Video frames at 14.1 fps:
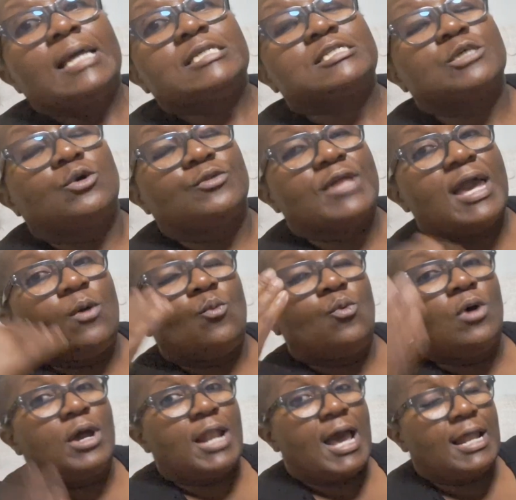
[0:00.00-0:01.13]
so that
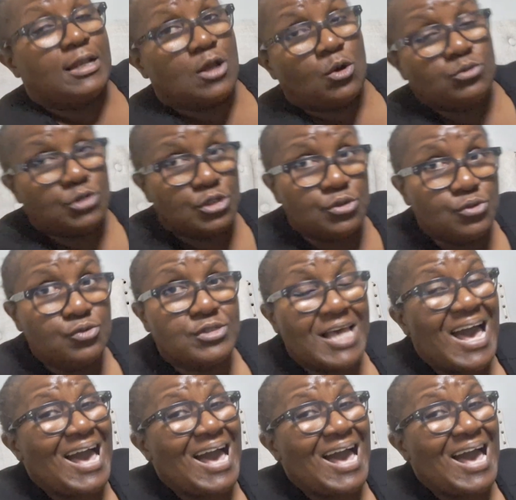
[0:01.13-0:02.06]
what I don't use,